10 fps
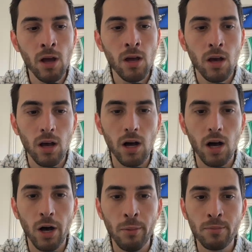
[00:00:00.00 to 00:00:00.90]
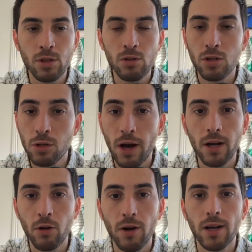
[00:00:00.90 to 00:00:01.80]
So you got to
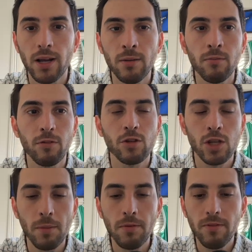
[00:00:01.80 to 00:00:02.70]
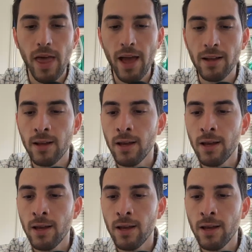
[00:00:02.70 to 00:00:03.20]
credit him for some of that.